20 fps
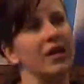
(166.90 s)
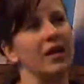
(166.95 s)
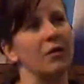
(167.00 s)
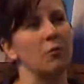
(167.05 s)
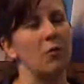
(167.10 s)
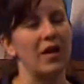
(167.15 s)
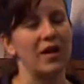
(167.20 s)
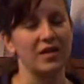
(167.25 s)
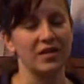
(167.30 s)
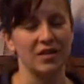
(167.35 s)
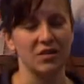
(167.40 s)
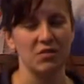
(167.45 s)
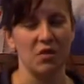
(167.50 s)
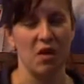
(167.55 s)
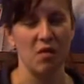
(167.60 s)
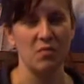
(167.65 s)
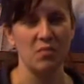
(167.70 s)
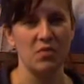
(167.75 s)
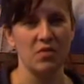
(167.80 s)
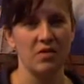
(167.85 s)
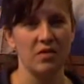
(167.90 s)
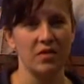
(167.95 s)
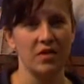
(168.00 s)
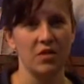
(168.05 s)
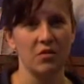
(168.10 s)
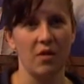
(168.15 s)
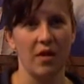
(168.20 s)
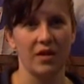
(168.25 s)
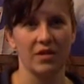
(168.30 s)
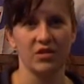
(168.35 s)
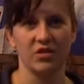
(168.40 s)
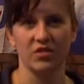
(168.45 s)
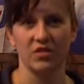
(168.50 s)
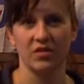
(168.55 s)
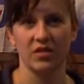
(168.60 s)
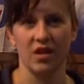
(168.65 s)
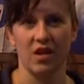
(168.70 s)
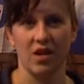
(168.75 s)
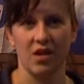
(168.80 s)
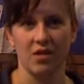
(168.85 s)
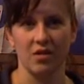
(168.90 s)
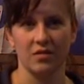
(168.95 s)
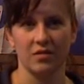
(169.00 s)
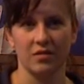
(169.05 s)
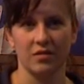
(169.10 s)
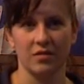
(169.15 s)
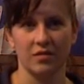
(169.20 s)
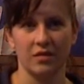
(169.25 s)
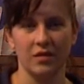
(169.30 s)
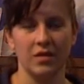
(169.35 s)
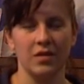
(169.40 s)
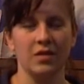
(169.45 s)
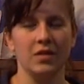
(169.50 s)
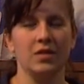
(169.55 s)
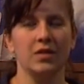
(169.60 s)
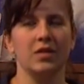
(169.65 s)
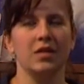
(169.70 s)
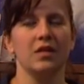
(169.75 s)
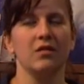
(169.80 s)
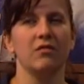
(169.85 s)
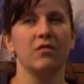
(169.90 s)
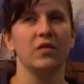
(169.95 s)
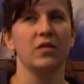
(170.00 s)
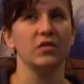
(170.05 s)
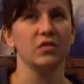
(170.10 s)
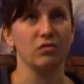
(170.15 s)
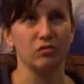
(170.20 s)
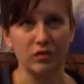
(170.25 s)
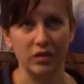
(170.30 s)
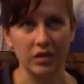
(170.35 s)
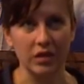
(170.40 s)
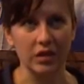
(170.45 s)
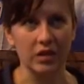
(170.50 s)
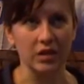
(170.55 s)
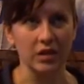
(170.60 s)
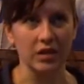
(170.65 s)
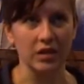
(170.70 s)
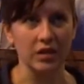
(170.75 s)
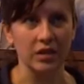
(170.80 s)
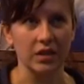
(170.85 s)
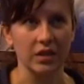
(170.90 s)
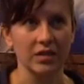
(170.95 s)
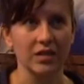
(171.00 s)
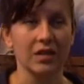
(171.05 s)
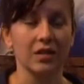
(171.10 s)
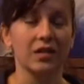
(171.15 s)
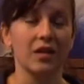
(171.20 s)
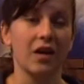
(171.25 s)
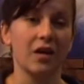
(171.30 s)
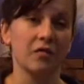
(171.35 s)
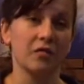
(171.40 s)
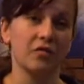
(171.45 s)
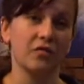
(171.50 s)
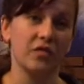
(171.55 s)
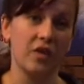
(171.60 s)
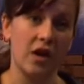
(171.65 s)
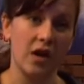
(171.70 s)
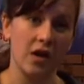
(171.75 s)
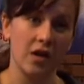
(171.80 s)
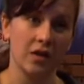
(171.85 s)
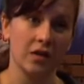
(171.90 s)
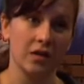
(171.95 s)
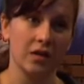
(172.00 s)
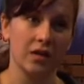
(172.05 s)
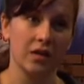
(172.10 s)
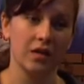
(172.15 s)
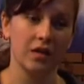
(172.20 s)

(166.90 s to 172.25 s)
It wakes you up, you exercise, feels really good, it's a lot of fun.